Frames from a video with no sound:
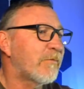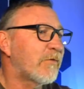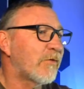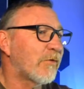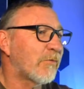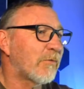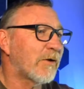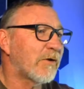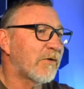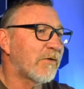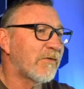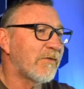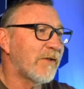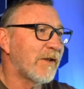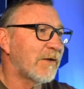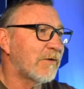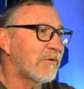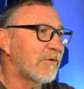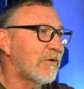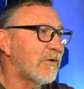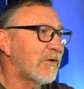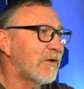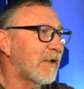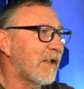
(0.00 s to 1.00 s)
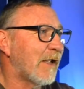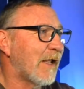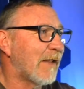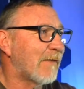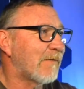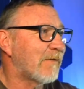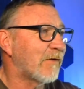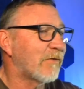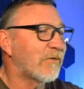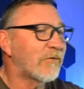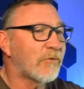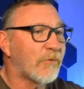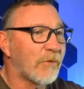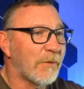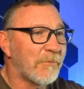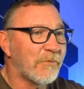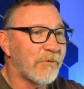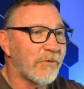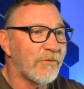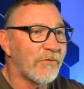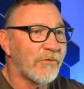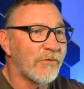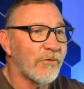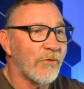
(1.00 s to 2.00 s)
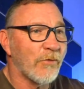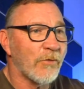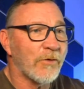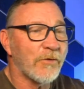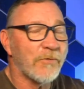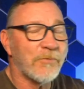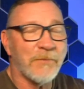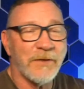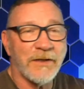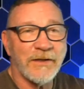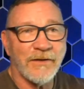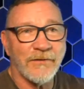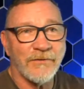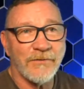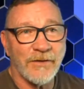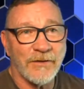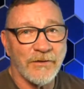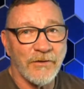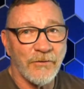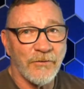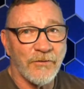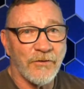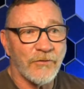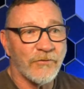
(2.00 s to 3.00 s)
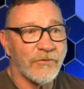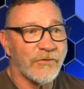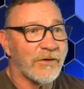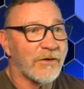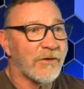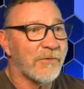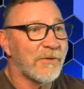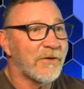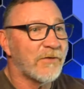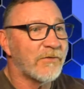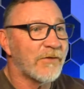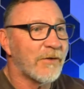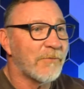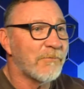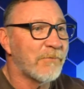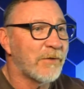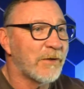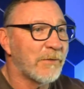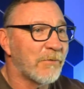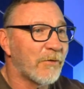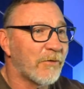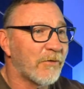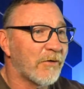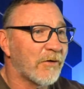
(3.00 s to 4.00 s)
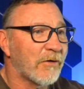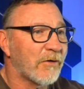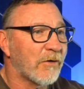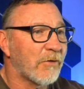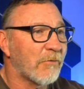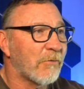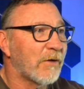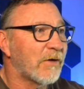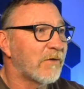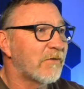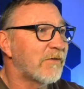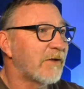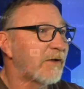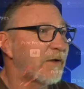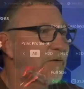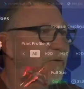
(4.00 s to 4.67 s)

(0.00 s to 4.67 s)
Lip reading: So we're going to take a look at this Crimson Sword, because I know there's going to be some people that are going to want to take